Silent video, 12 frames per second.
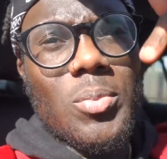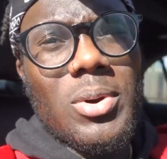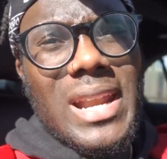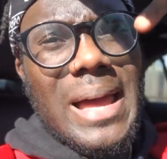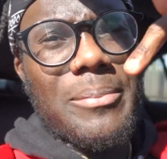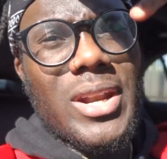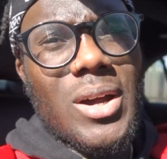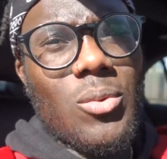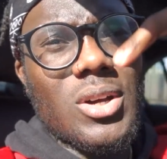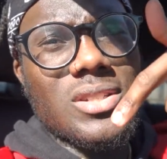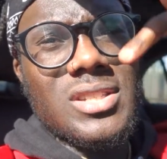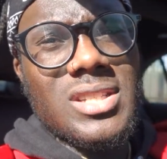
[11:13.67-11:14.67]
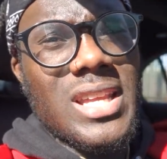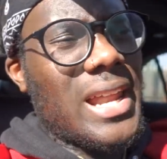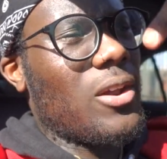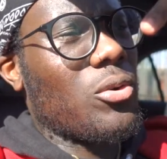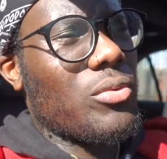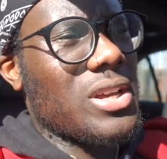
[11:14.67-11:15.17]
drop what Lambo that was. That
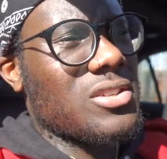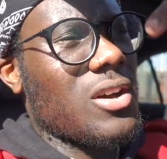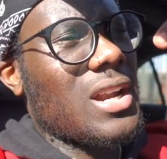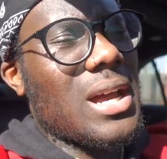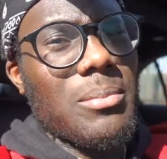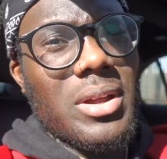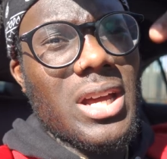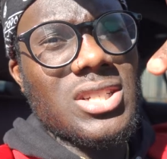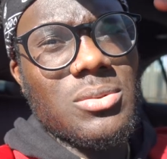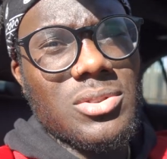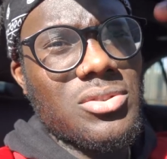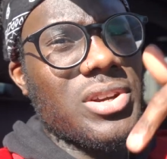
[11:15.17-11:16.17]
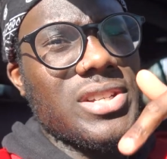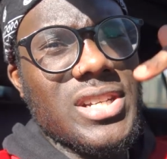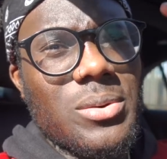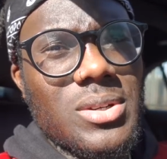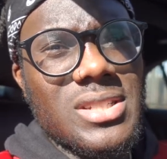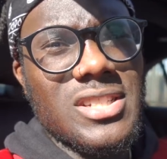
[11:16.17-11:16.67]
little race car Lambo. That shit was crazy.
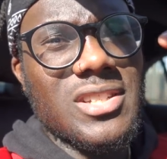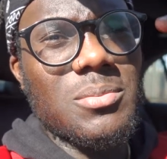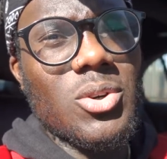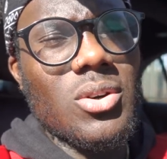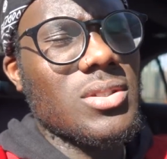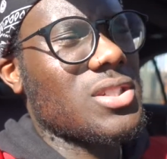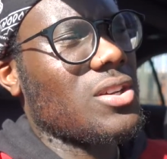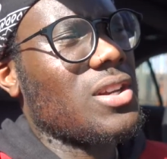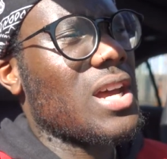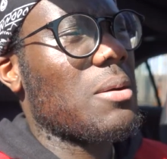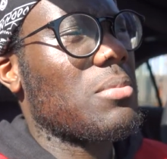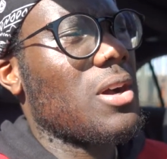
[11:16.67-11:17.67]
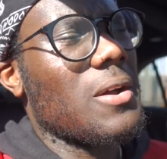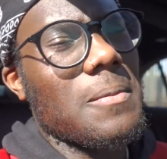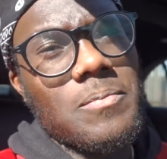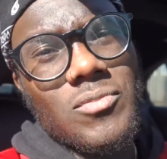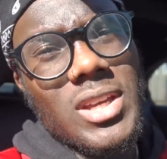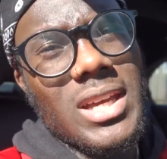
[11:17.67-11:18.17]
I want to see some more content on that. But
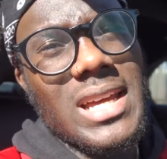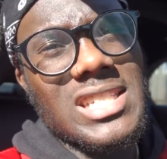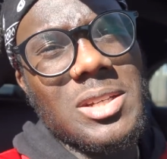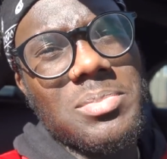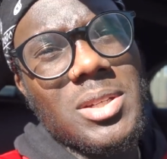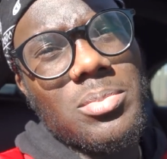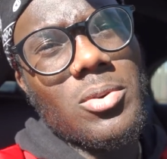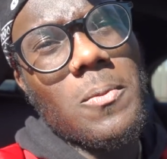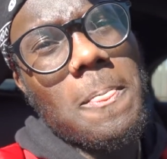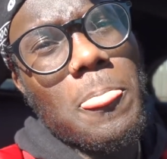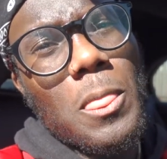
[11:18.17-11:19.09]
um, yeah, that's it, people.